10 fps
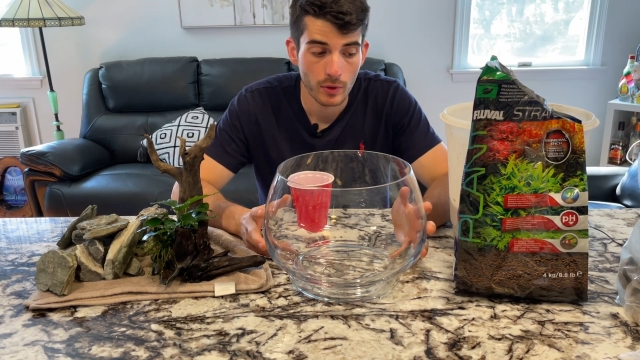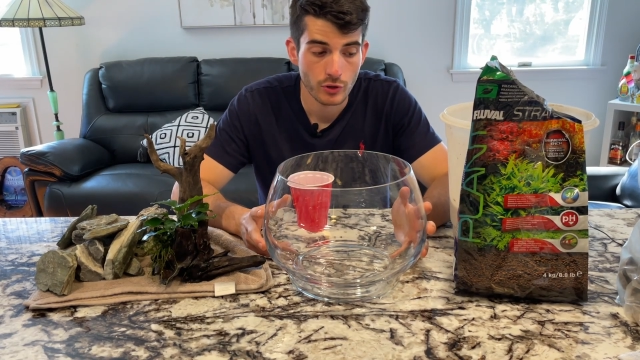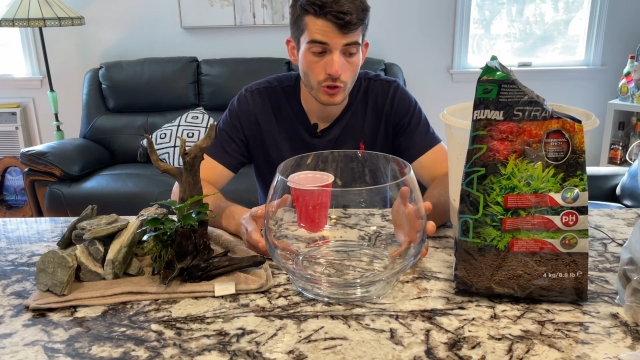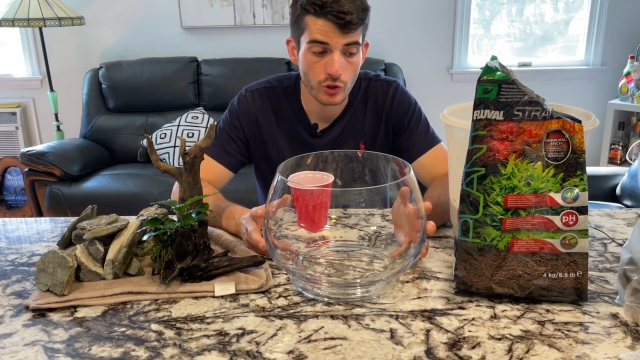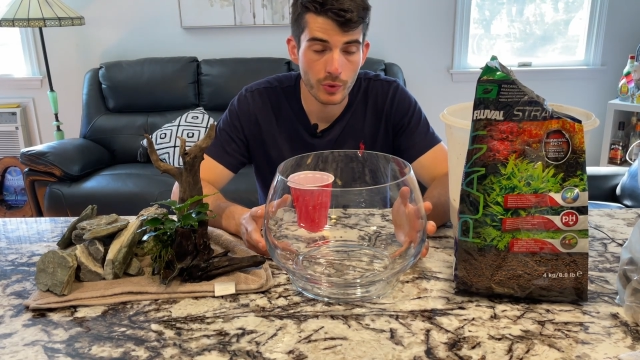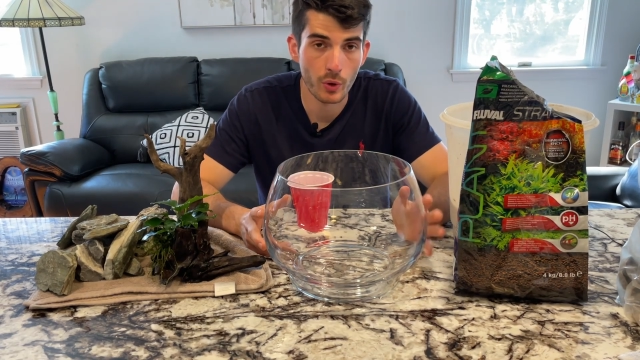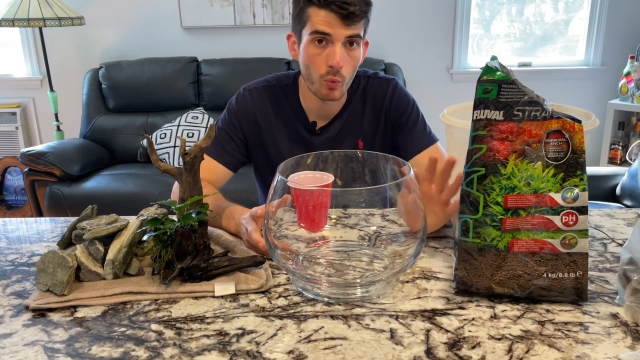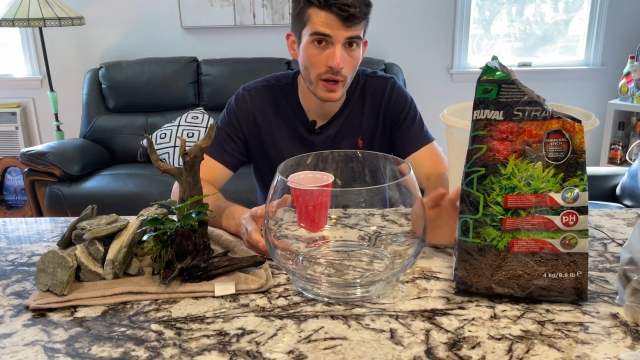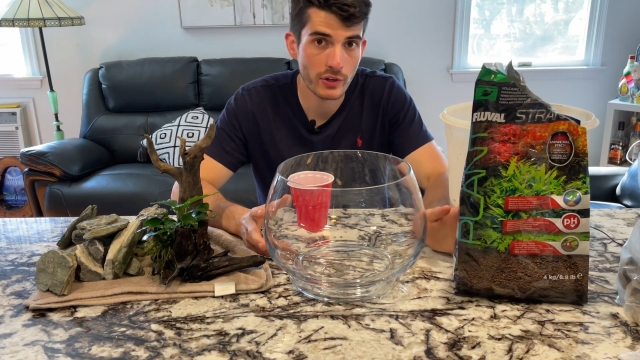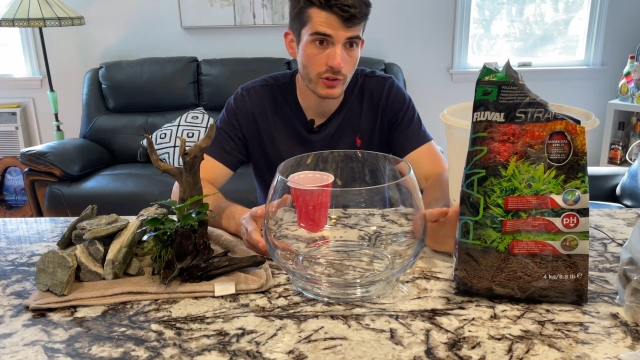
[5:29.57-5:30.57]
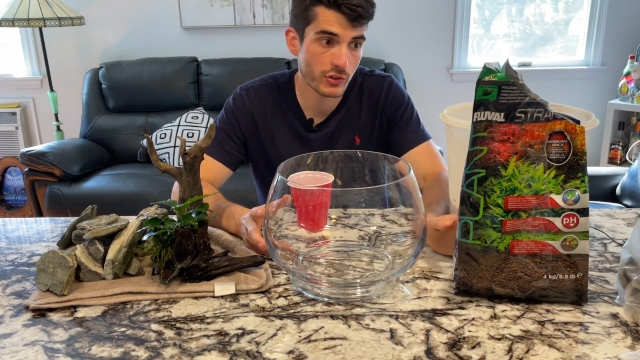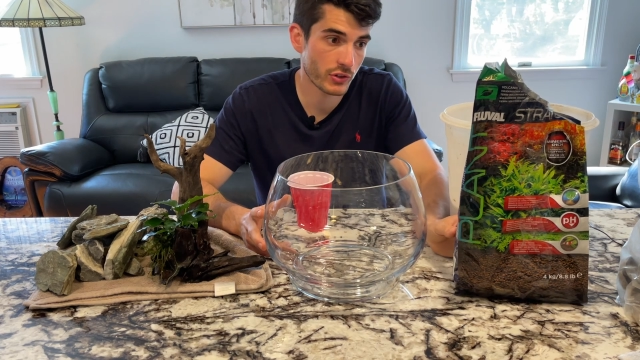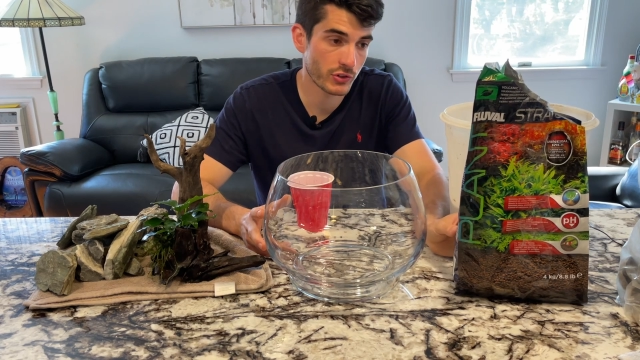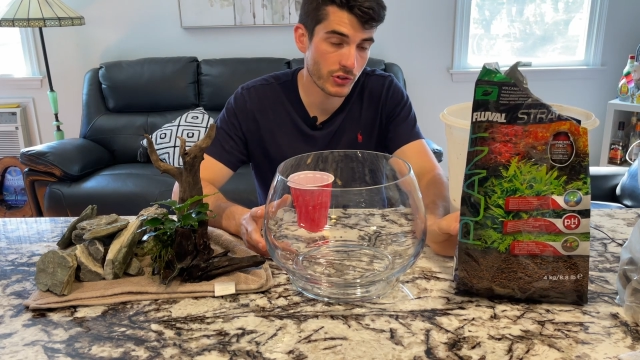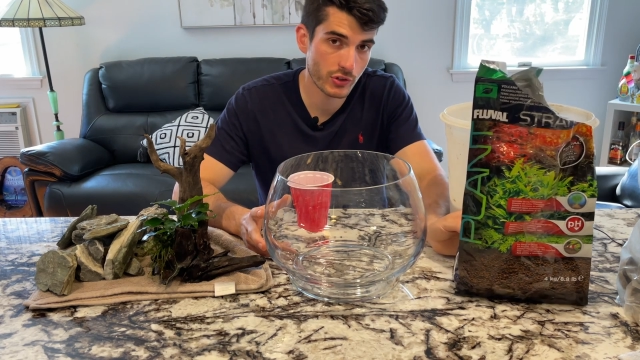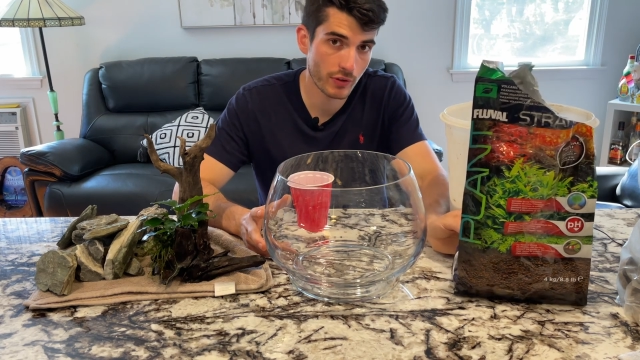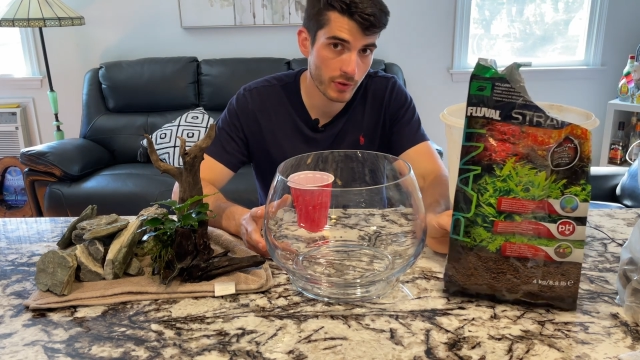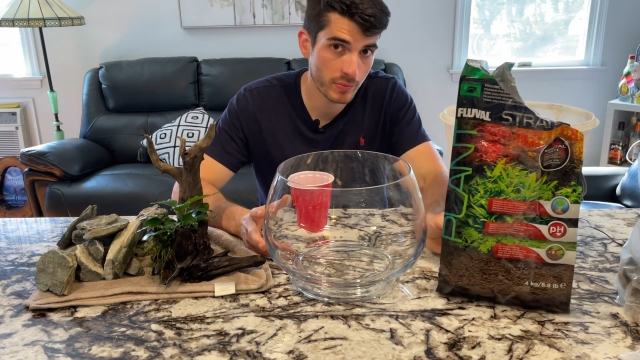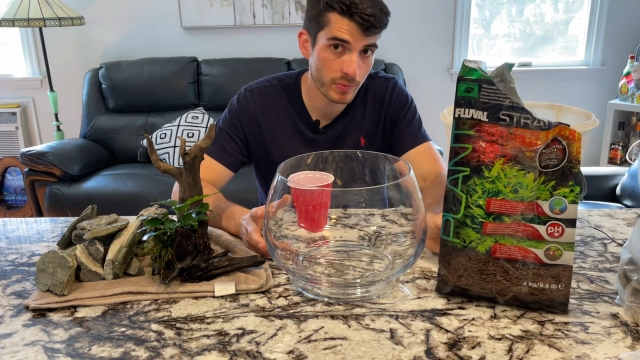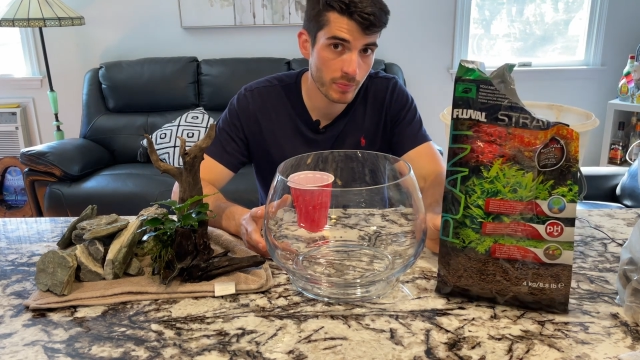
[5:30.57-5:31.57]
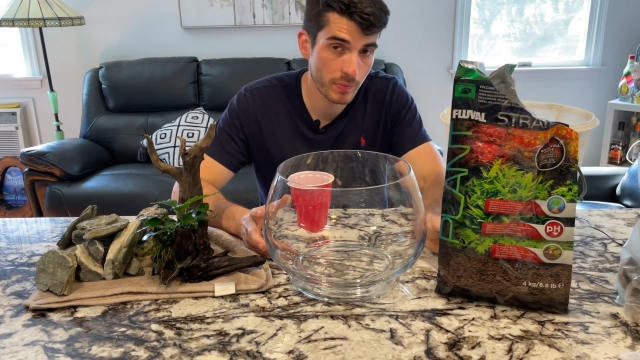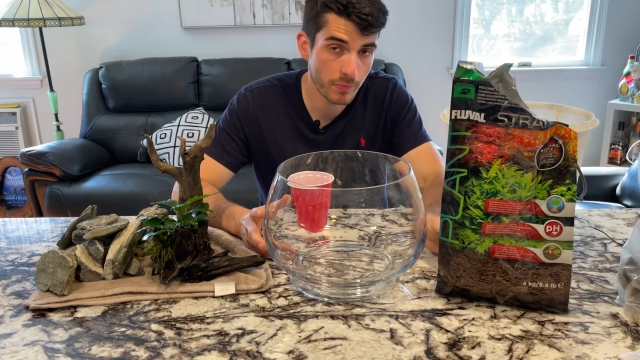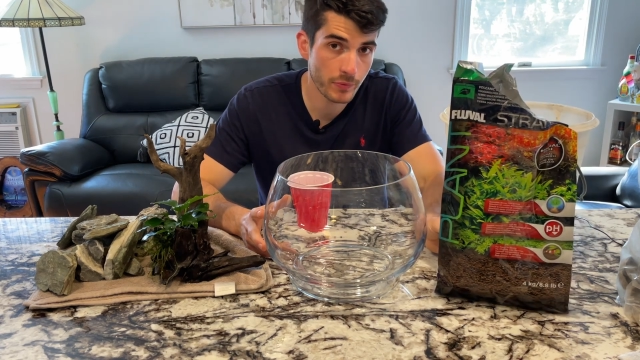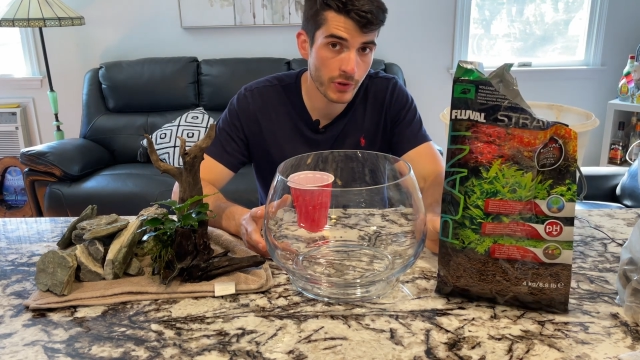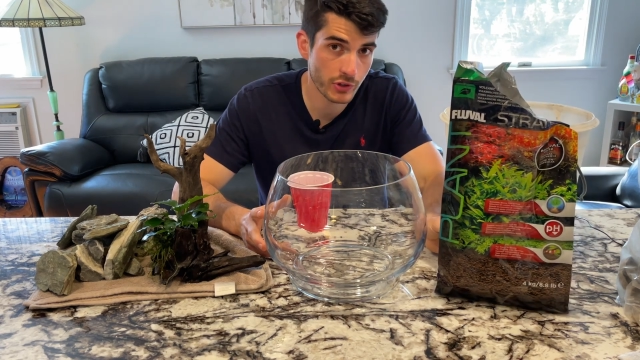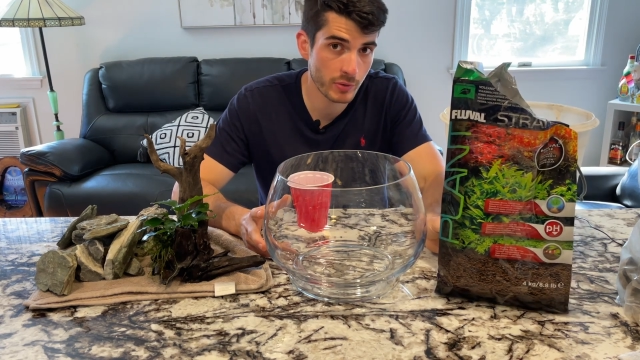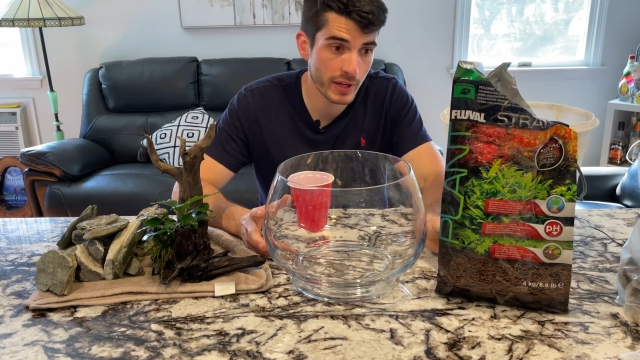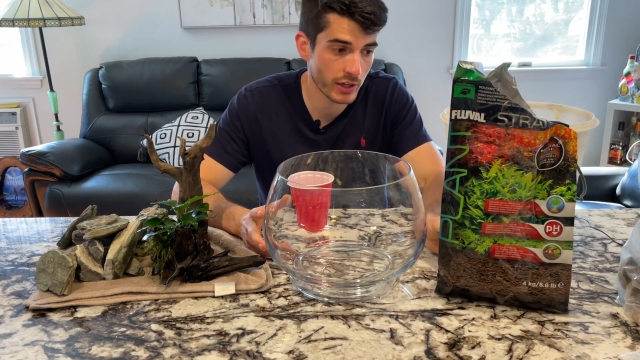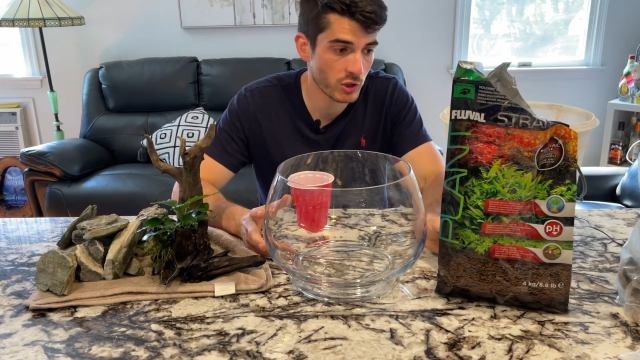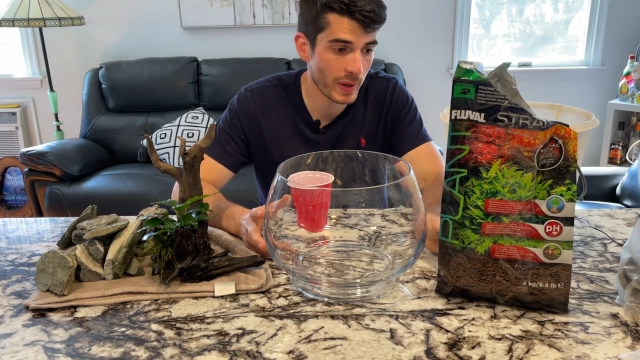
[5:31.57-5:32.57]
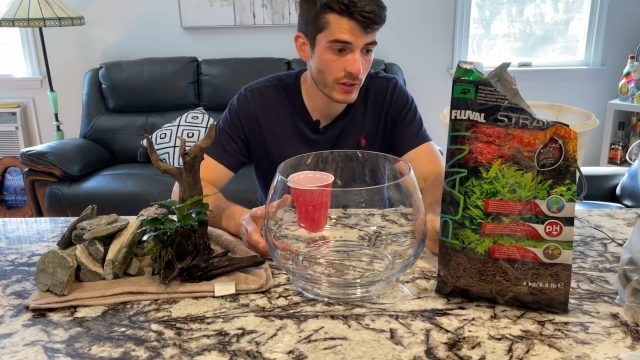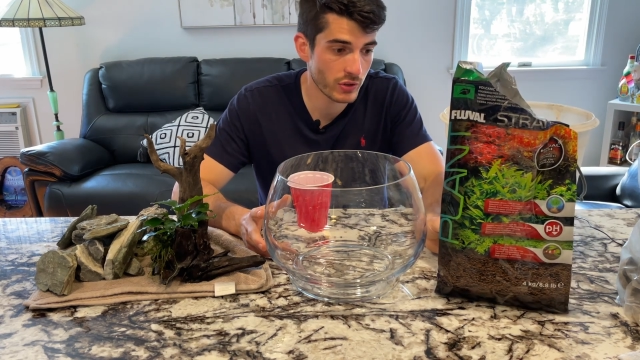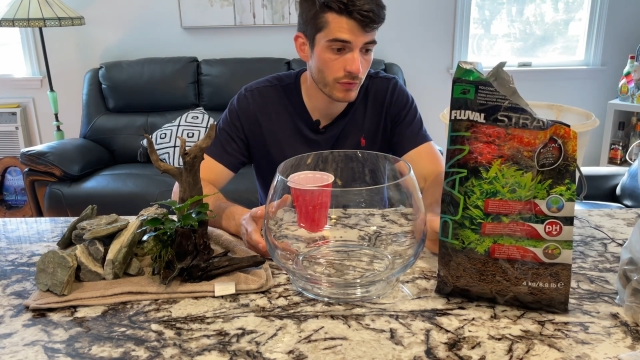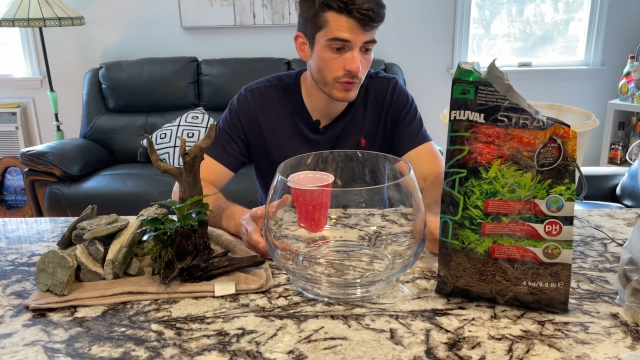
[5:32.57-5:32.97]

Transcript: just so we don't waste this, because this could be expensive.